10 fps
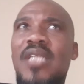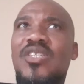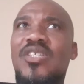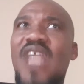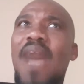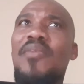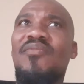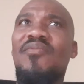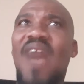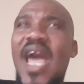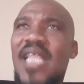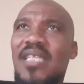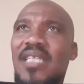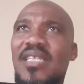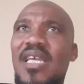stopping
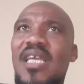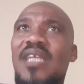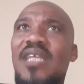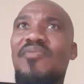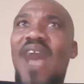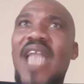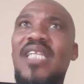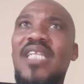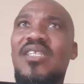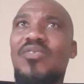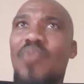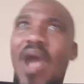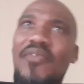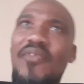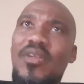violence. Violence is
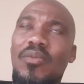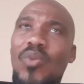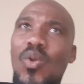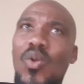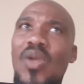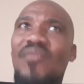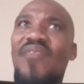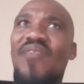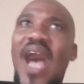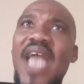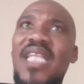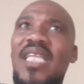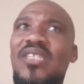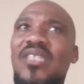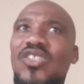profitable.
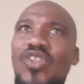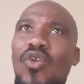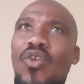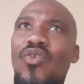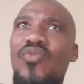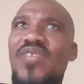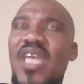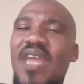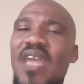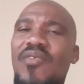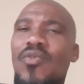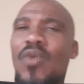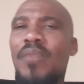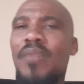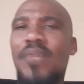Violence serves
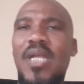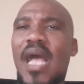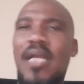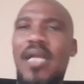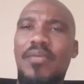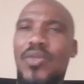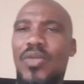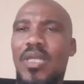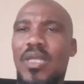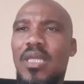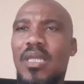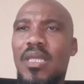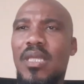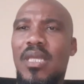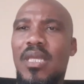everyone but our community.
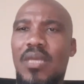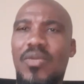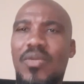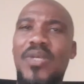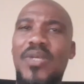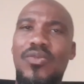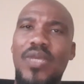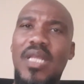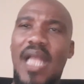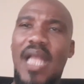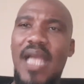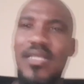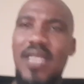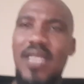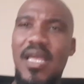And we must realize
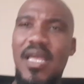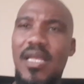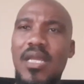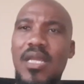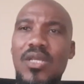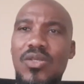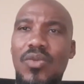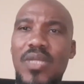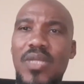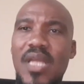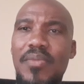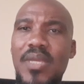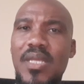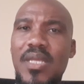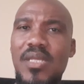that. So with that
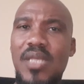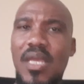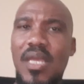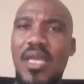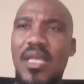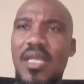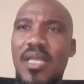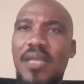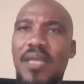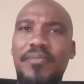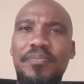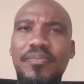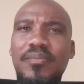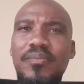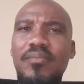being said,
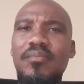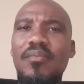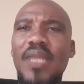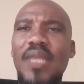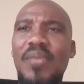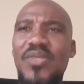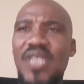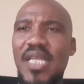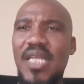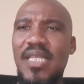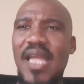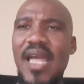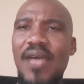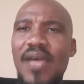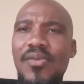I'm going to shut it
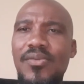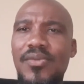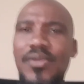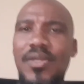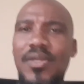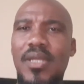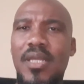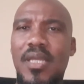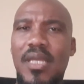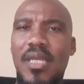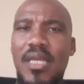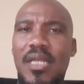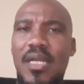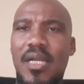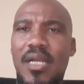down. And